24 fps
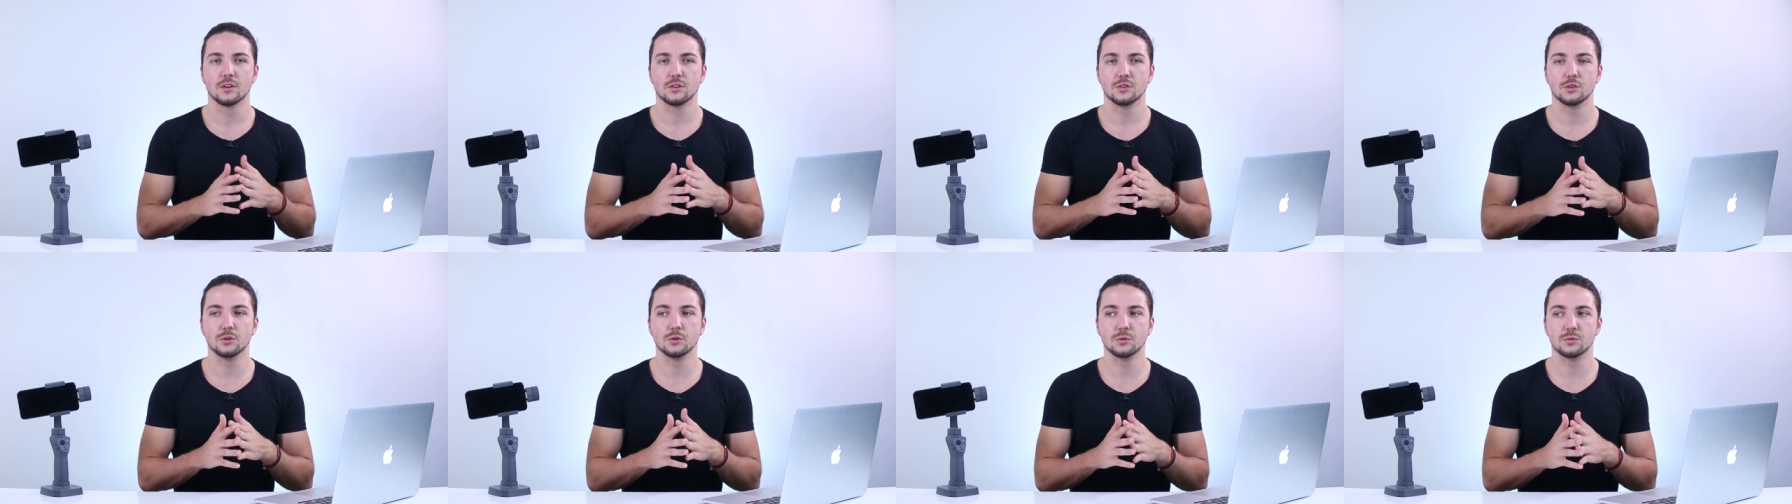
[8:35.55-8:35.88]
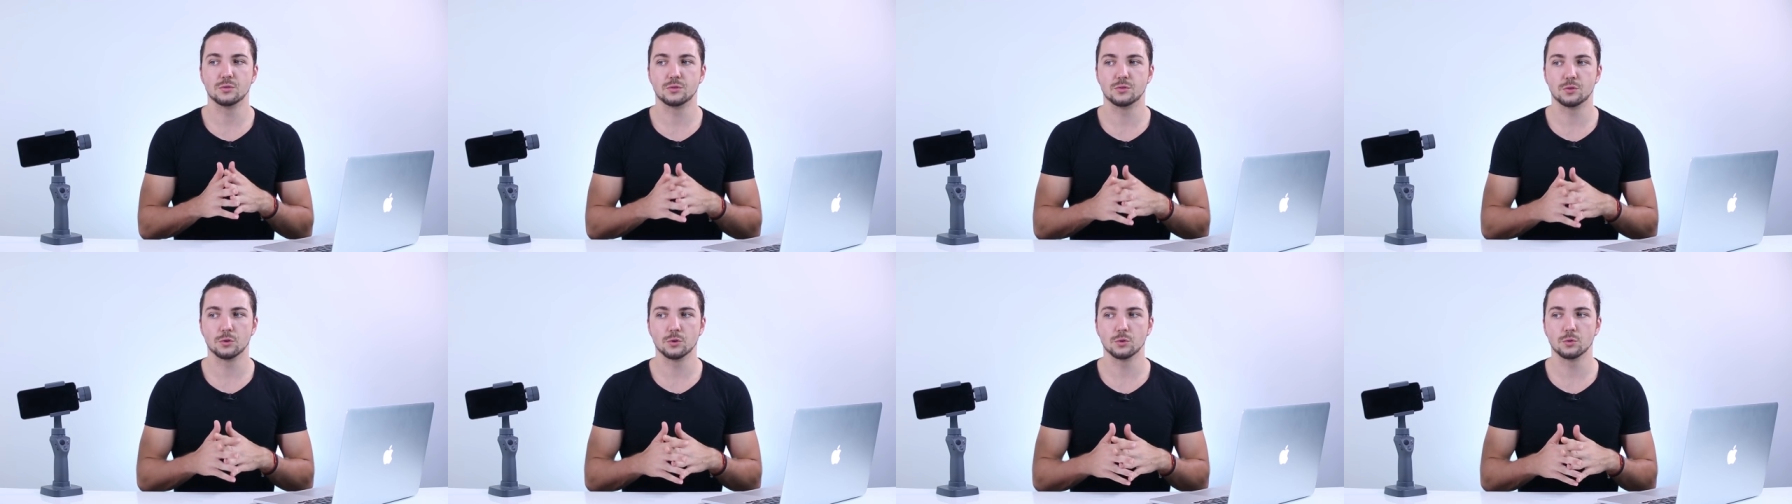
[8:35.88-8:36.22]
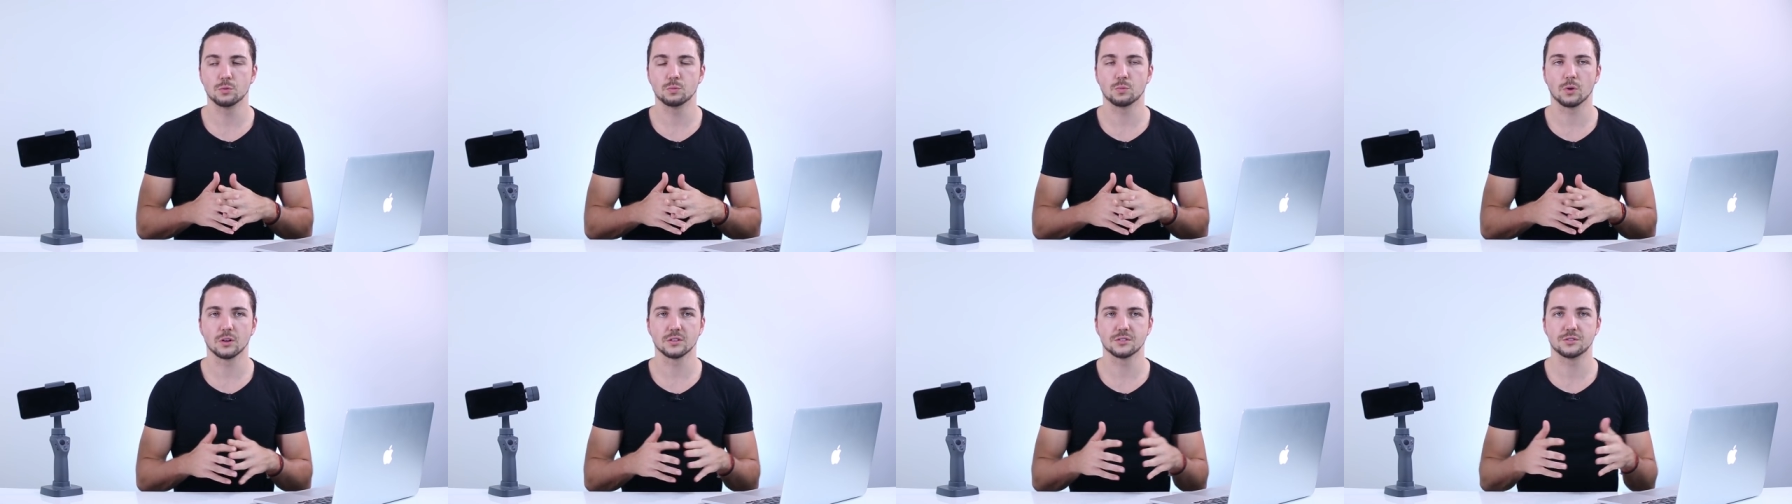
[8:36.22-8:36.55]
you
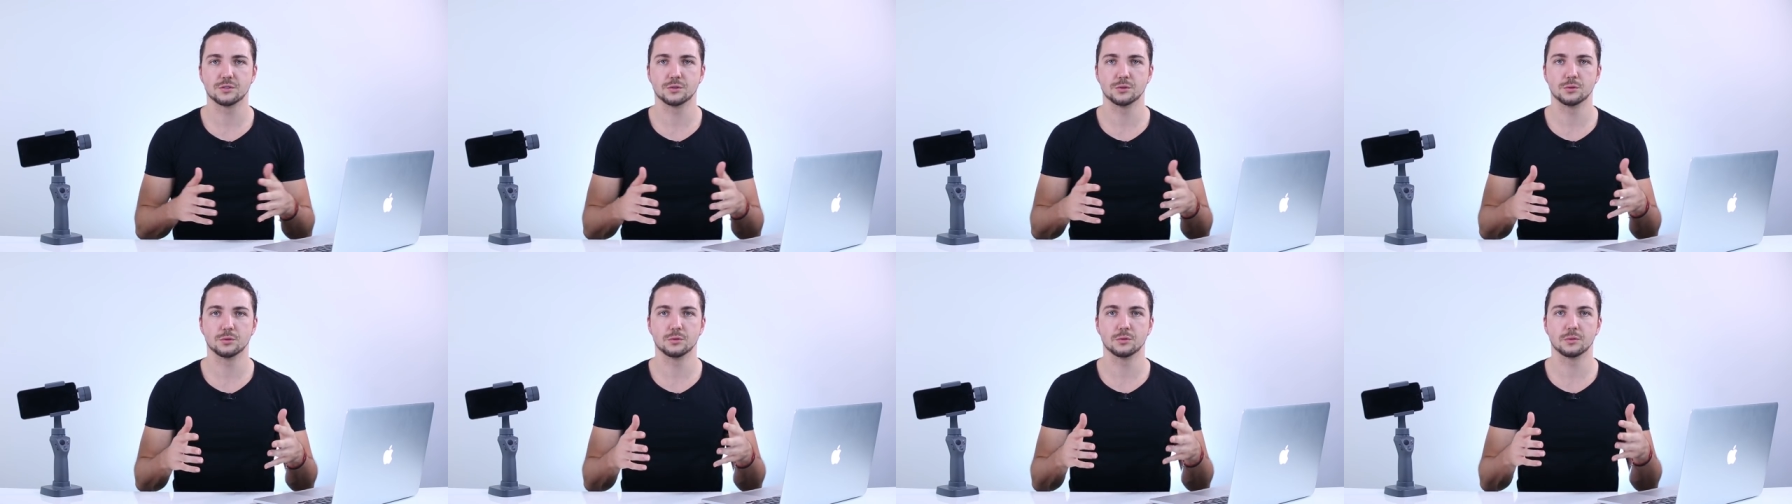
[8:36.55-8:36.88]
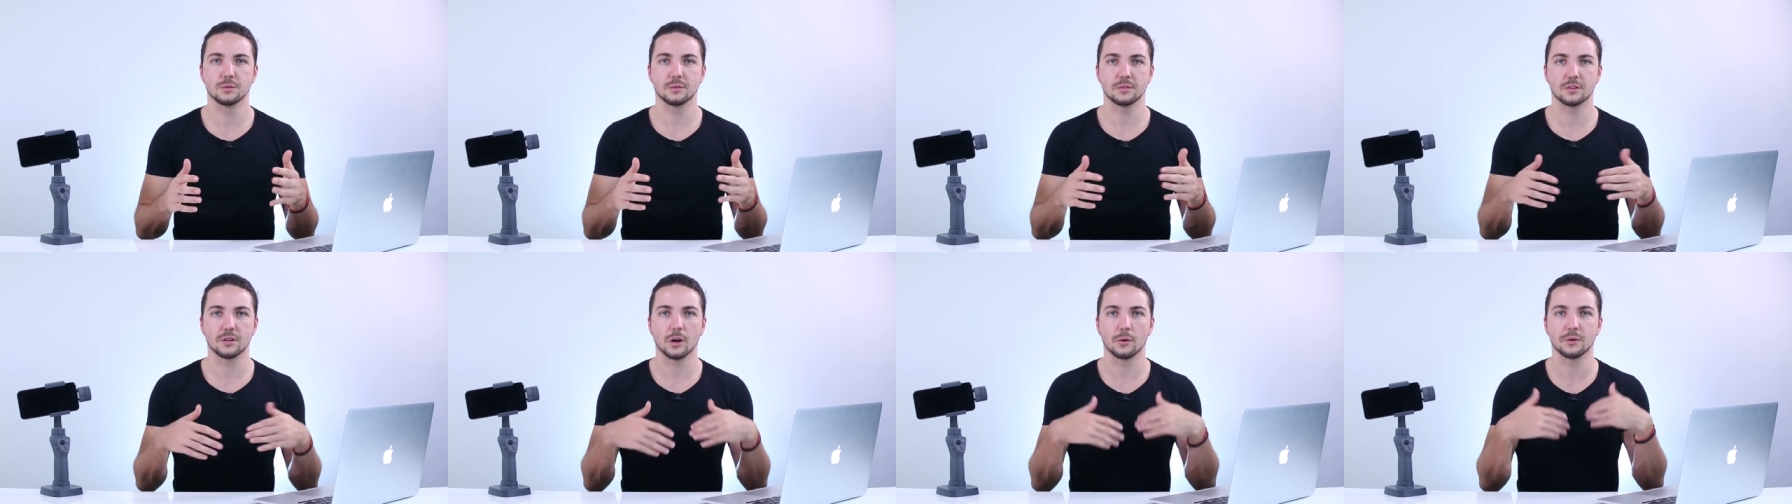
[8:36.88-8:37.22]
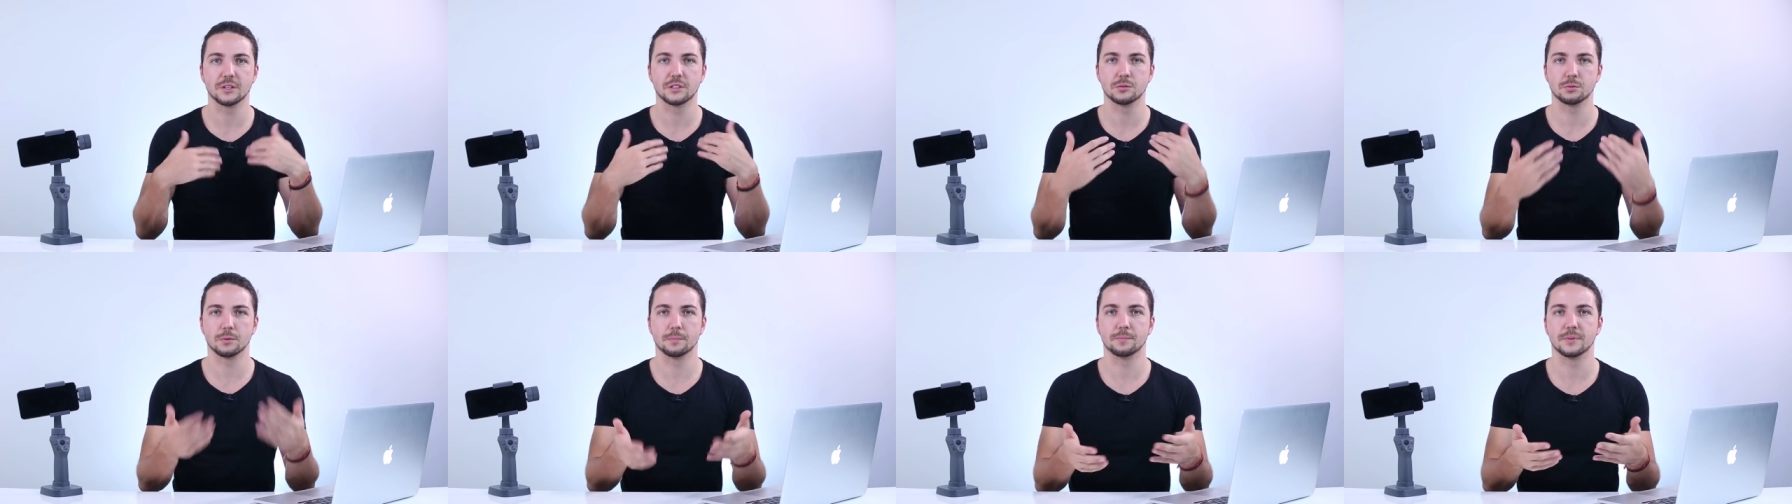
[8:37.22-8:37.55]
do want to go
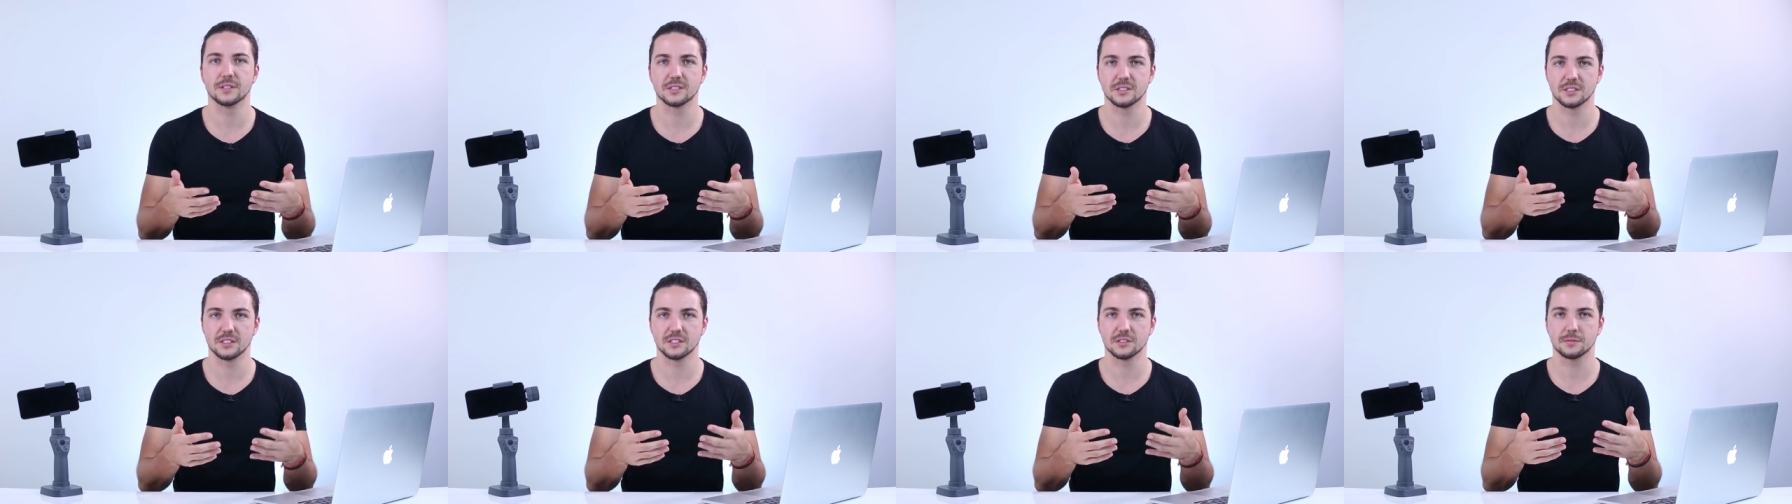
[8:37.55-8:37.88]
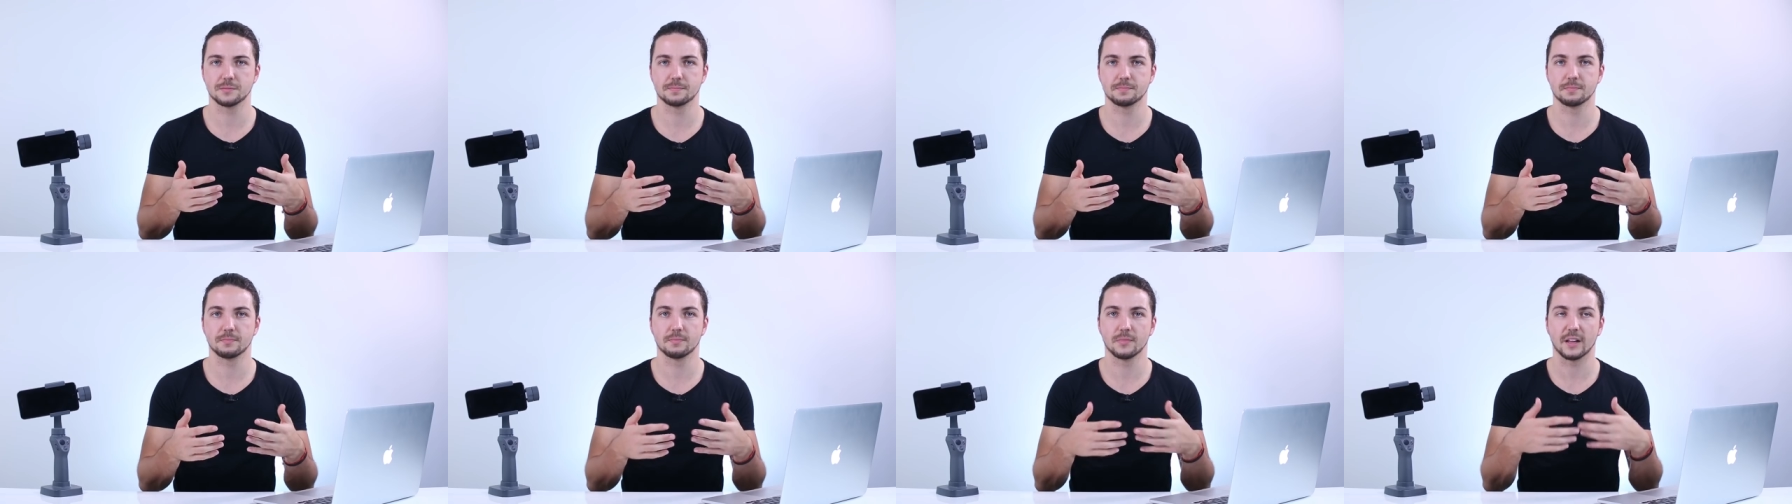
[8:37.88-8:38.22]
into a business